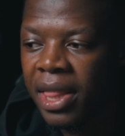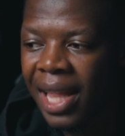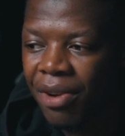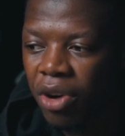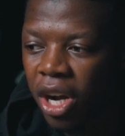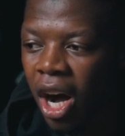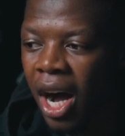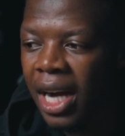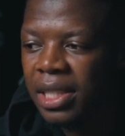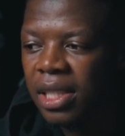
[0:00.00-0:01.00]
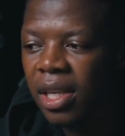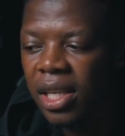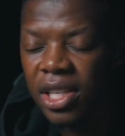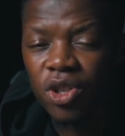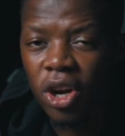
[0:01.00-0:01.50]
that regard.
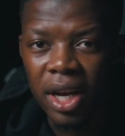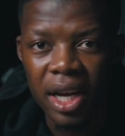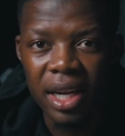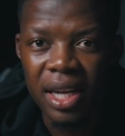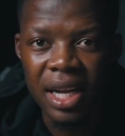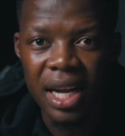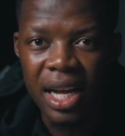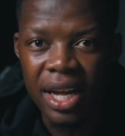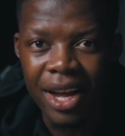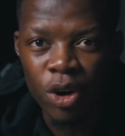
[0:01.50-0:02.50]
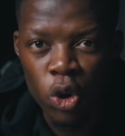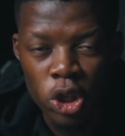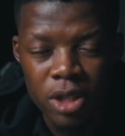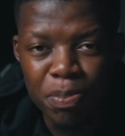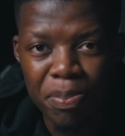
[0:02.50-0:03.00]
He's got a
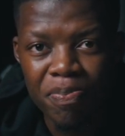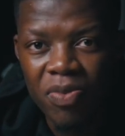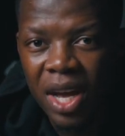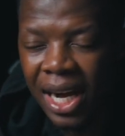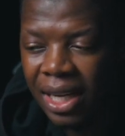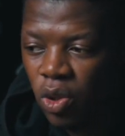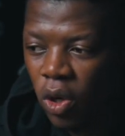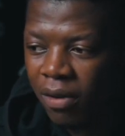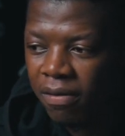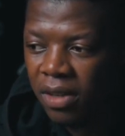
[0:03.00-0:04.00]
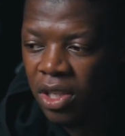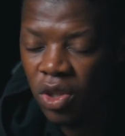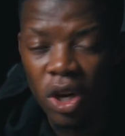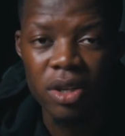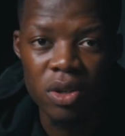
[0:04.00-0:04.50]
good he's
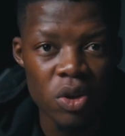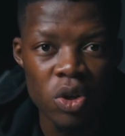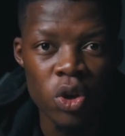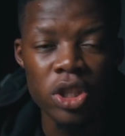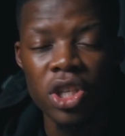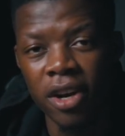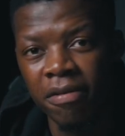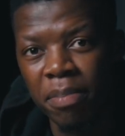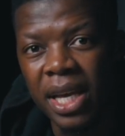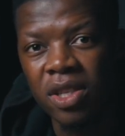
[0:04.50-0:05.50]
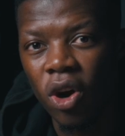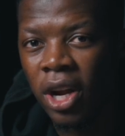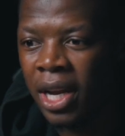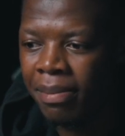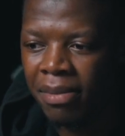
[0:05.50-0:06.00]
got good turn of pace
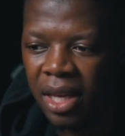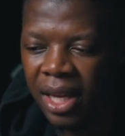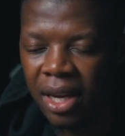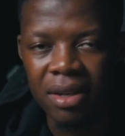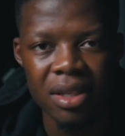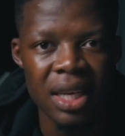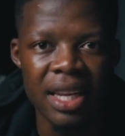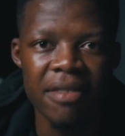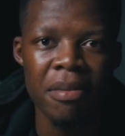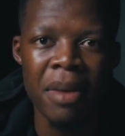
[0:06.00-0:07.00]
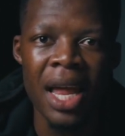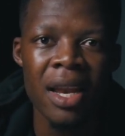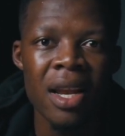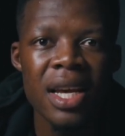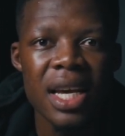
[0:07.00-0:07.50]
on him. He can leave a
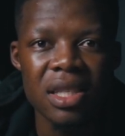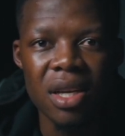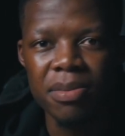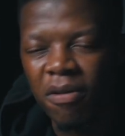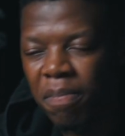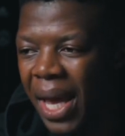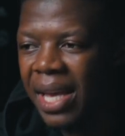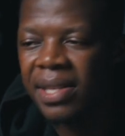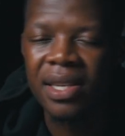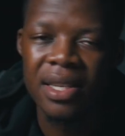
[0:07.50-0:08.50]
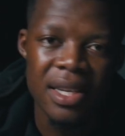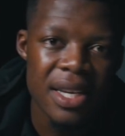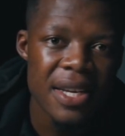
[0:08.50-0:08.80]
man in terms of pace, and